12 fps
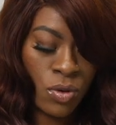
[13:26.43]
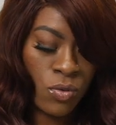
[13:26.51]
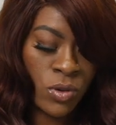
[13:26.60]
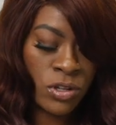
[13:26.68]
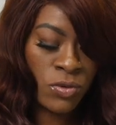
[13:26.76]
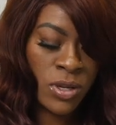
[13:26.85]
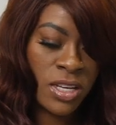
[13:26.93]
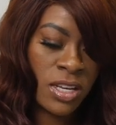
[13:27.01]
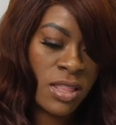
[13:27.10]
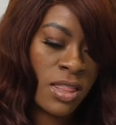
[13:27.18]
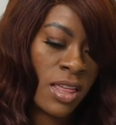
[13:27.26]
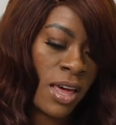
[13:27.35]
Once we
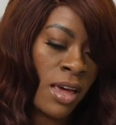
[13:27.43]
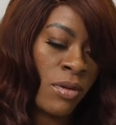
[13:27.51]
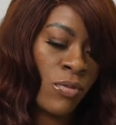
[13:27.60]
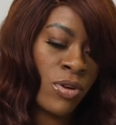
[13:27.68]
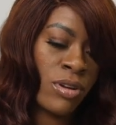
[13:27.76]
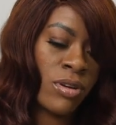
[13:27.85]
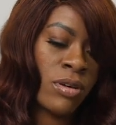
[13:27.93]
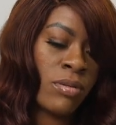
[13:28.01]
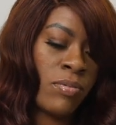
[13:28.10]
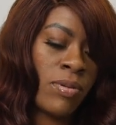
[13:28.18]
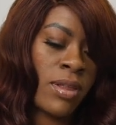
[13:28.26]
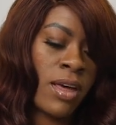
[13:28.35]
did that, we're going to
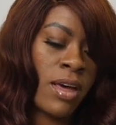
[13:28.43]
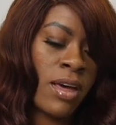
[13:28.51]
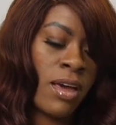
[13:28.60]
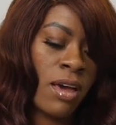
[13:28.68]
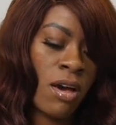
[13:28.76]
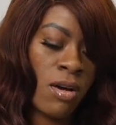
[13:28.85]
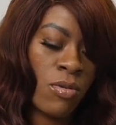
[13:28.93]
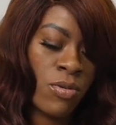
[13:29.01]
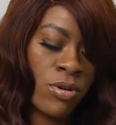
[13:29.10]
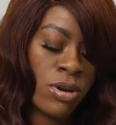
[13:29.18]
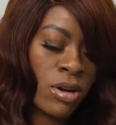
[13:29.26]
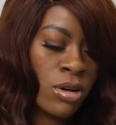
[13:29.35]
apply
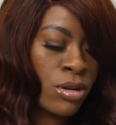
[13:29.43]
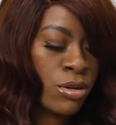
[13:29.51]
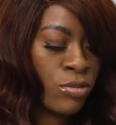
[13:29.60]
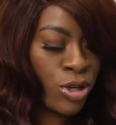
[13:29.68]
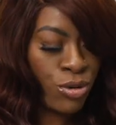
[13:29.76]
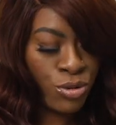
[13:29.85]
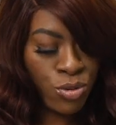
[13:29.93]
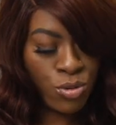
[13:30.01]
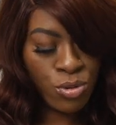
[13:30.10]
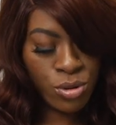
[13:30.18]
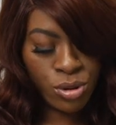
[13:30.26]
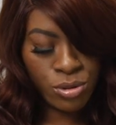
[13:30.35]
our
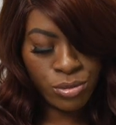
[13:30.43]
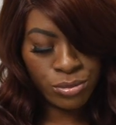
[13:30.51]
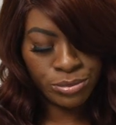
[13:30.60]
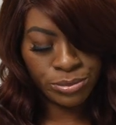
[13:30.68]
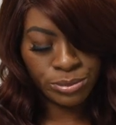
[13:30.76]
cuticle oil.